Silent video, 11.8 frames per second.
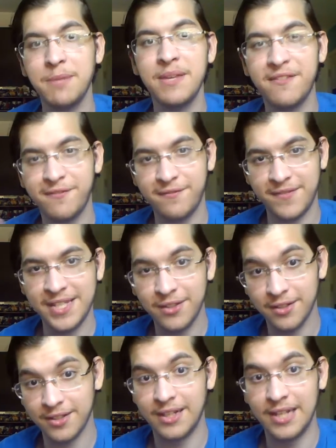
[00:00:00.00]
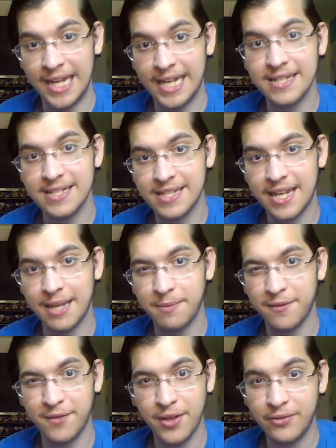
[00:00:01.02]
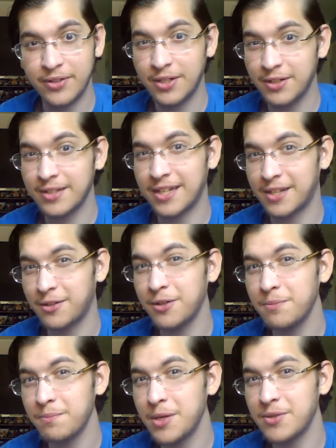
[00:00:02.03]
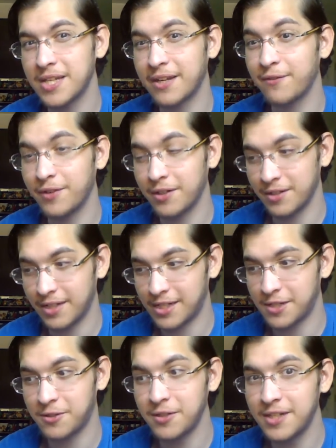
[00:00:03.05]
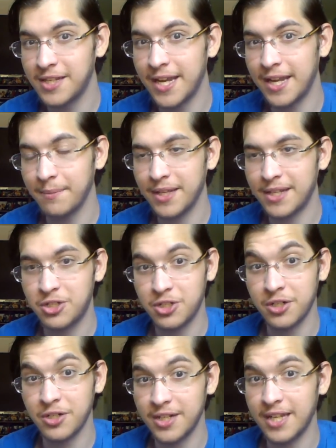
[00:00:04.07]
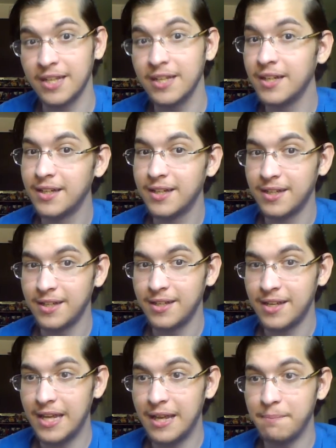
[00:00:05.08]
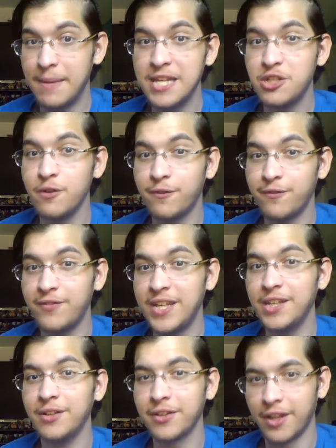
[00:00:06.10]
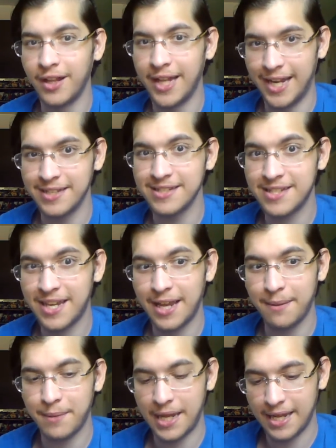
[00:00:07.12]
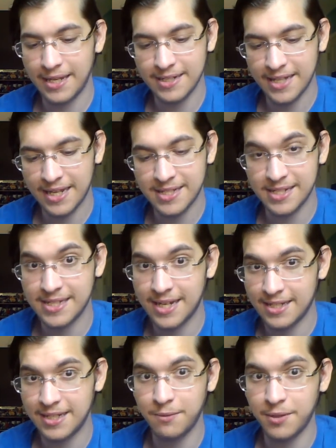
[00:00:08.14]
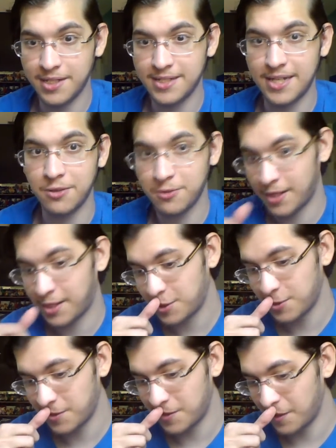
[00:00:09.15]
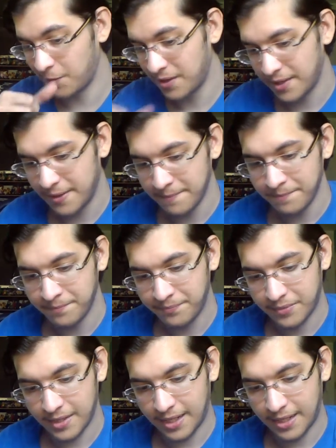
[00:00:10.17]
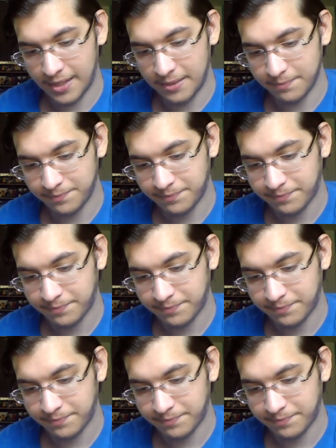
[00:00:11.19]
feel the landscape. If you ever heard like a good music for like a good game, like Journey, it made you feel the landscape, and that's exactly what a soundtrack should do. There